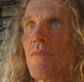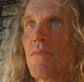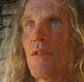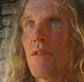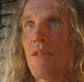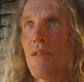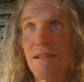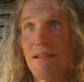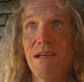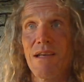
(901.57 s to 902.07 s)

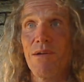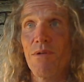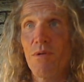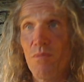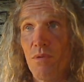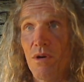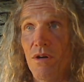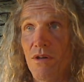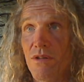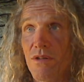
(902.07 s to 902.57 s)
That's how it
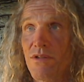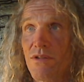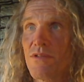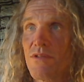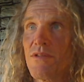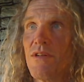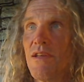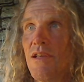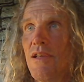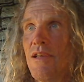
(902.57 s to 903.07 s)

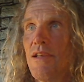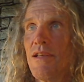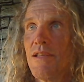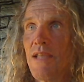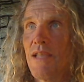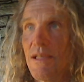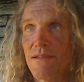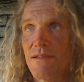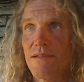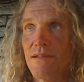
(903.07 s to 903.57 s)
works.
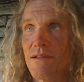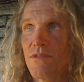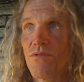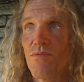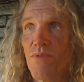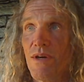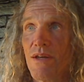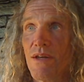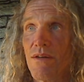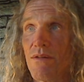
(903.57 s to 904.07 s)
Yes, it's
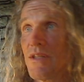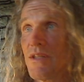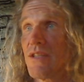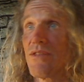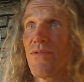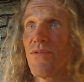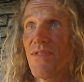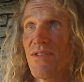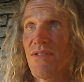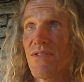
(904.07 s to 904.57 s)
real.
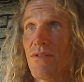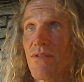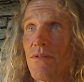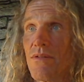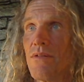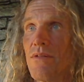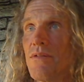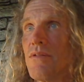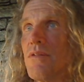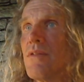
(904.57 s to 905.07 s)
It's
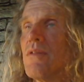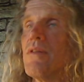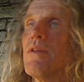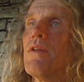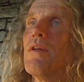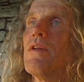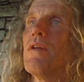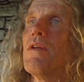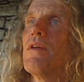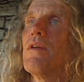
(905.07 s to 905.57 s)
physical.
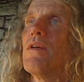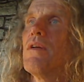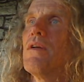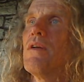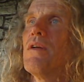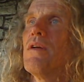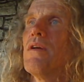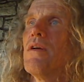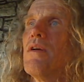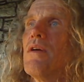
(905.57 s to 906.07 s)

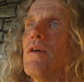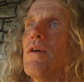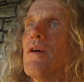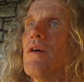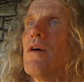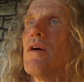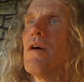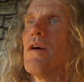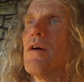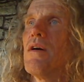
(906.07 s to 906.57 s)

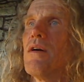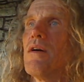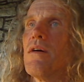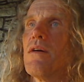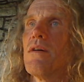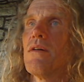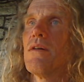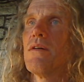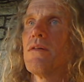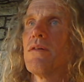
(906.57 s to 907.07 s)

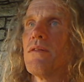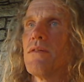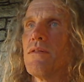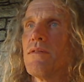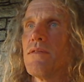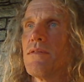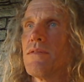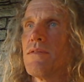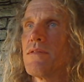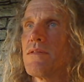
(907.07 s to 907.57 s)

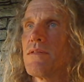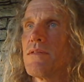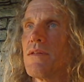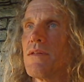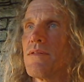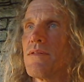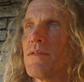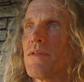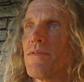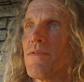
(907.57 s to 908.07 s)

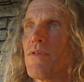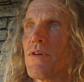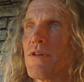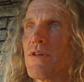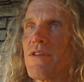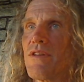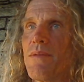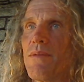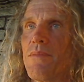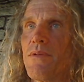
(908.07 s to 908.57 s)
For
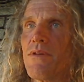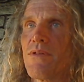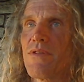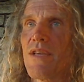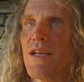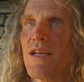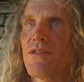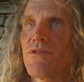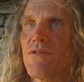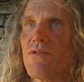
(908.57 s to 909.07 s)
example, is
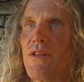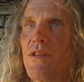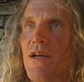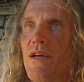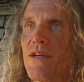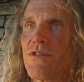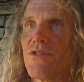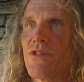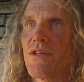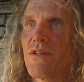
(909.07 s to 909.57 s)
actually
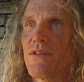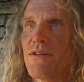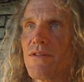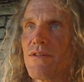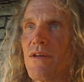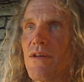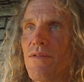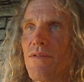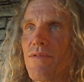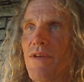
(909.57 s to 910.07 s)
logic
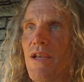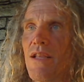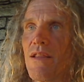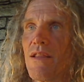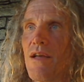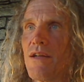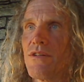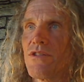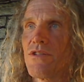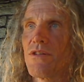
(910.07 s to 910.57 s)
itself.
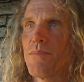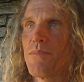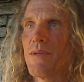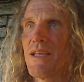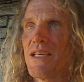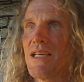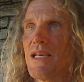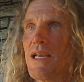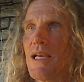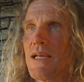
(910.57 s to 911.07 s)
Can logic
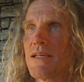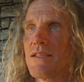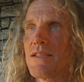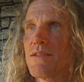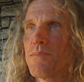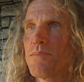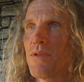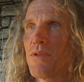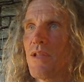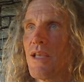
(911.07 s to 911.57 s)
be
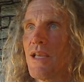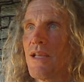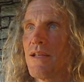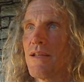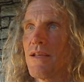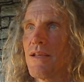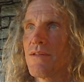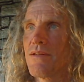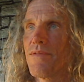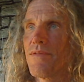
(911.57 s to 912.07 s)

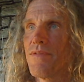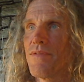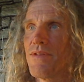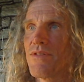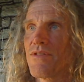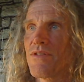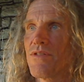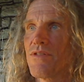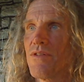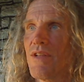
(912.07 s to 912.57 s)
explained as a
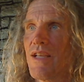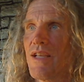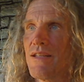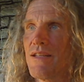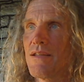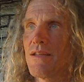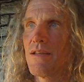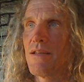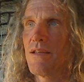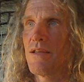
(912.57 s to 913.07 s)
physical
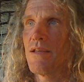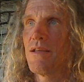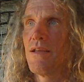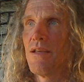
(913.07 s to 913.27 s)
entity?